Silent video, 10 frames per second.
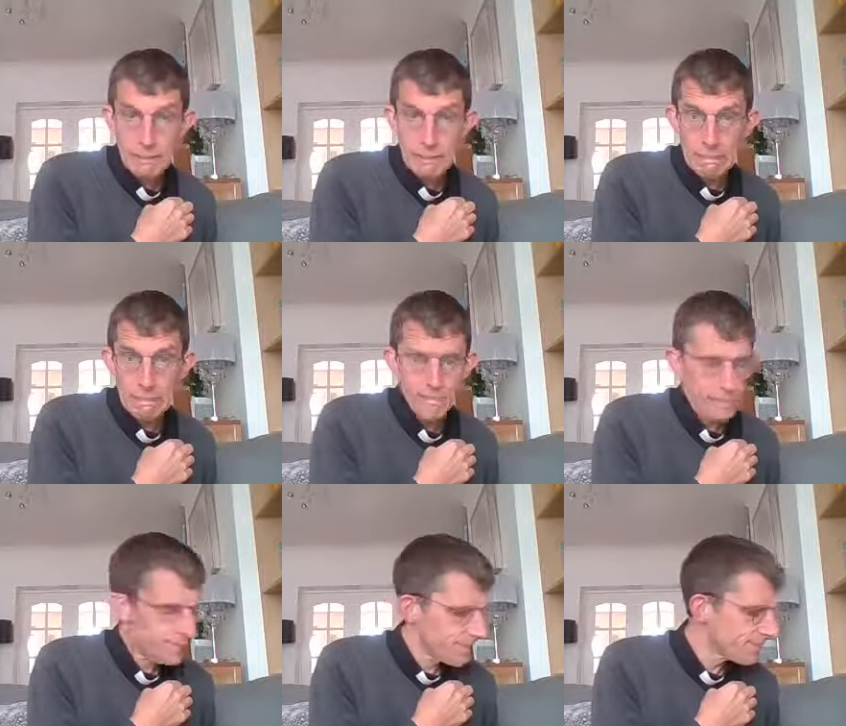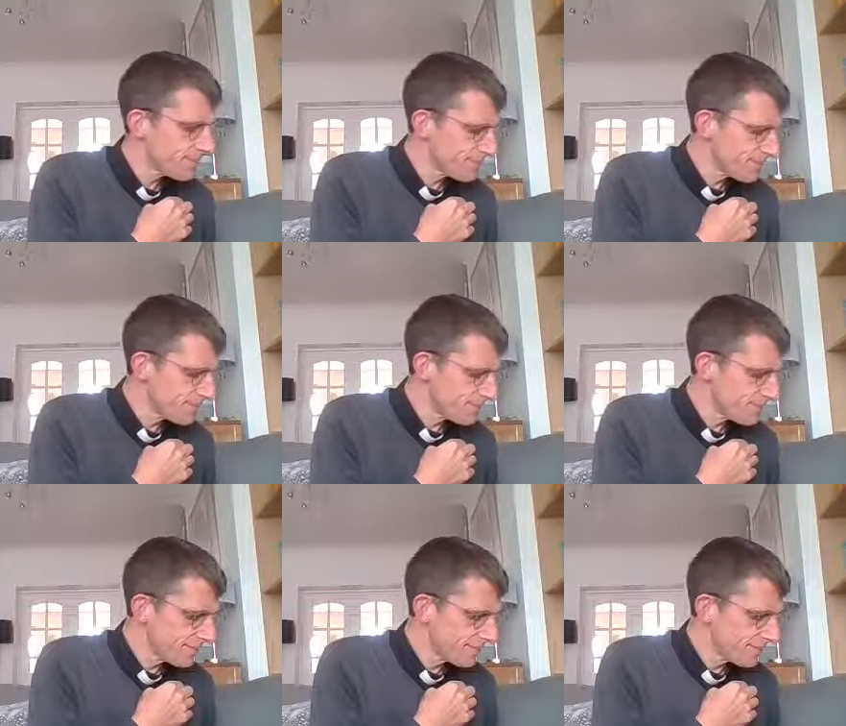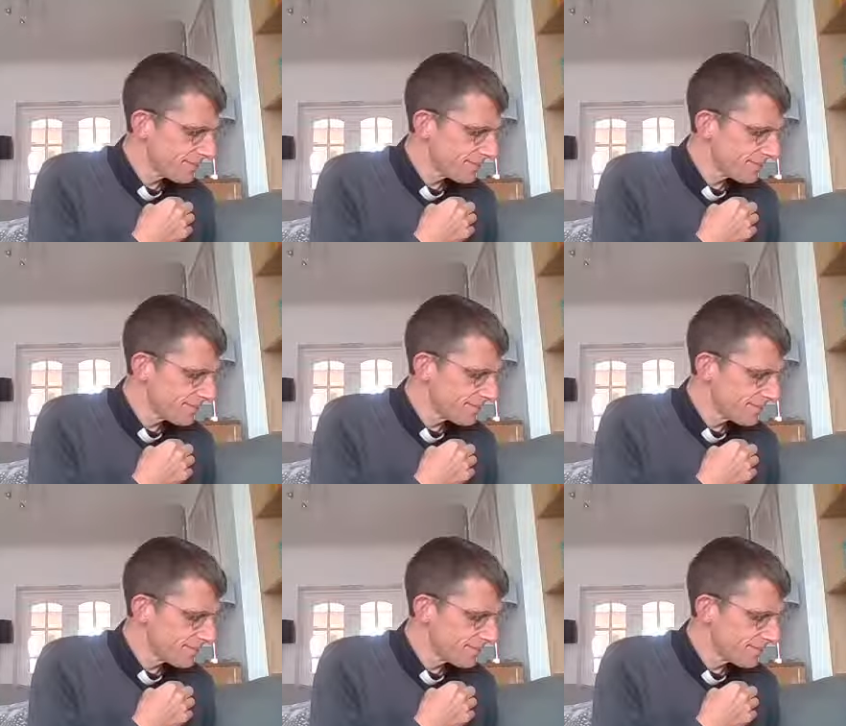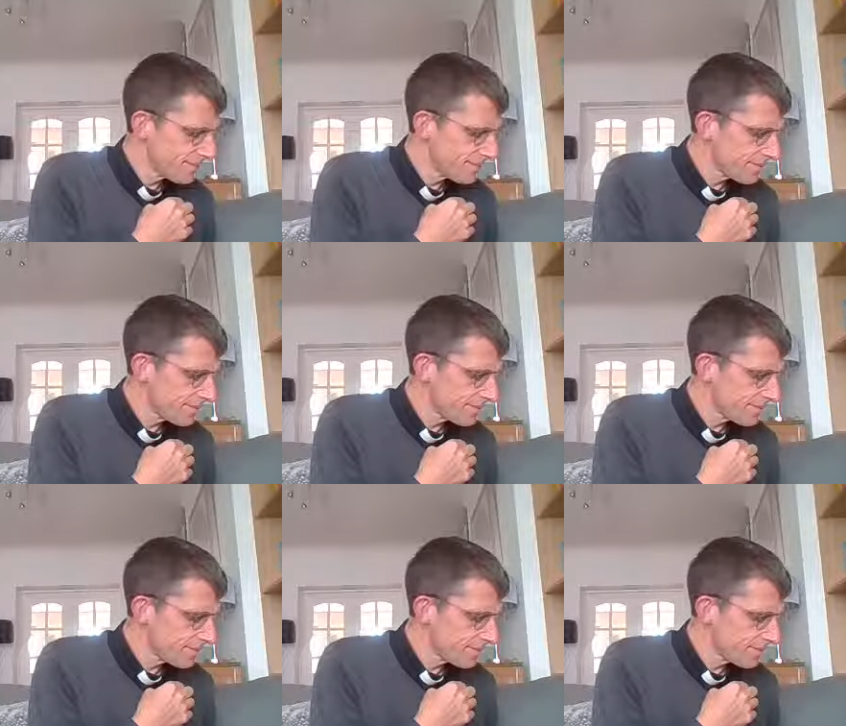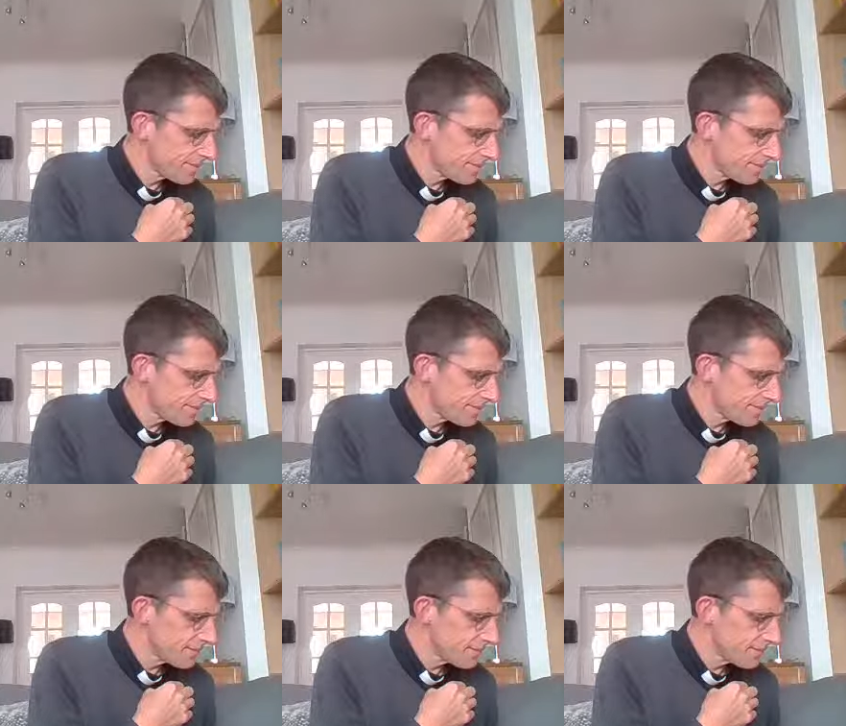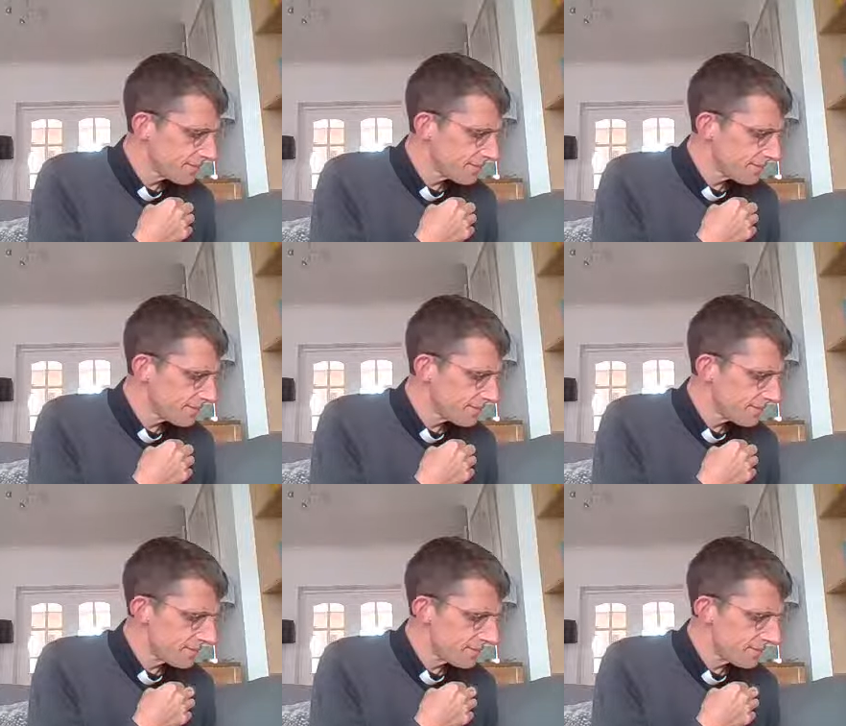(no one is talking)